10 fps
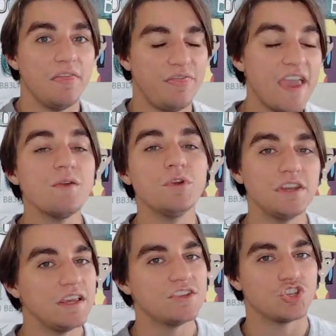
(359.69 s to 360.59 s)
They would
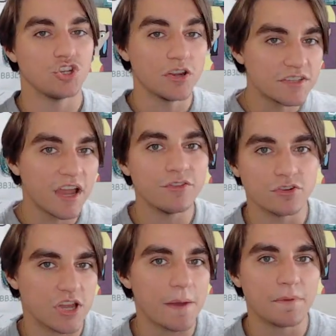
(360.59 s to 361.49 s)
need to shut down their
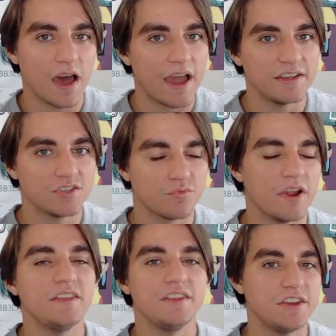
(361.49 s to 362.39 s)
top guys,
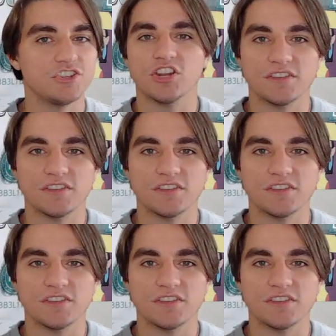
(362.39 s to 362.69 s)
right? You need to shut